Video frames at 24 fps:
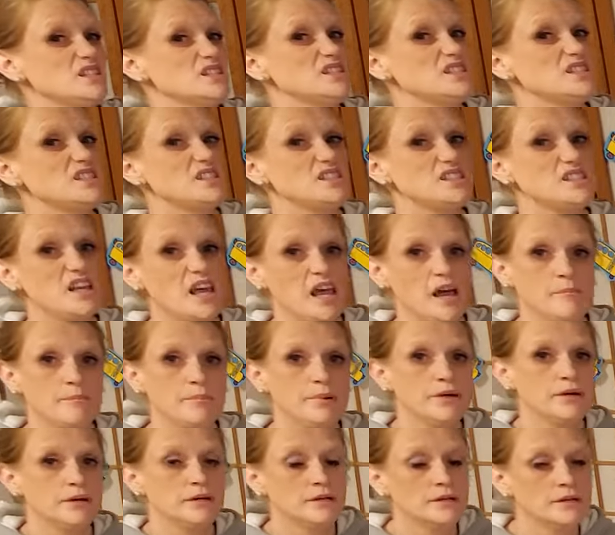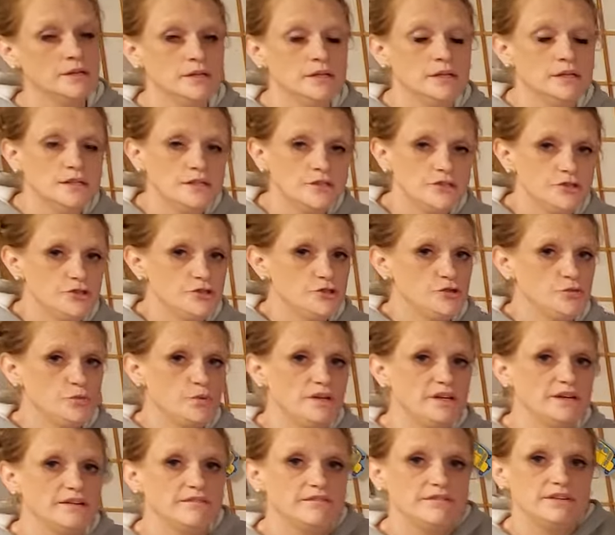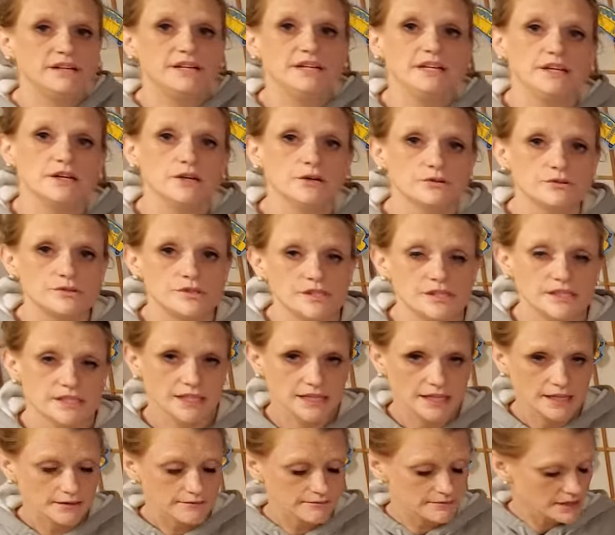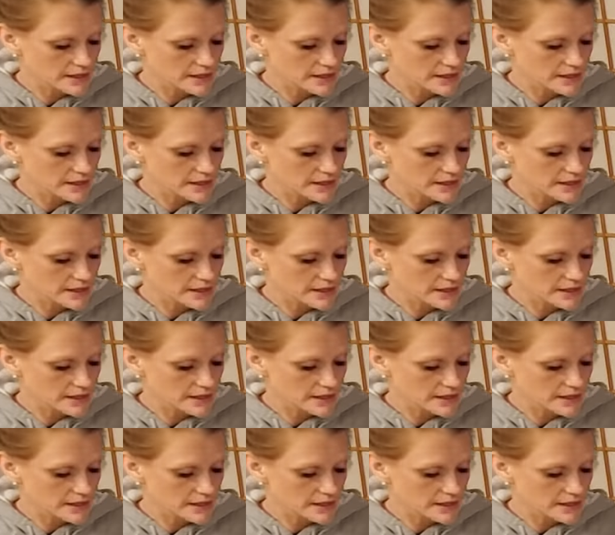skip doing a video tonight.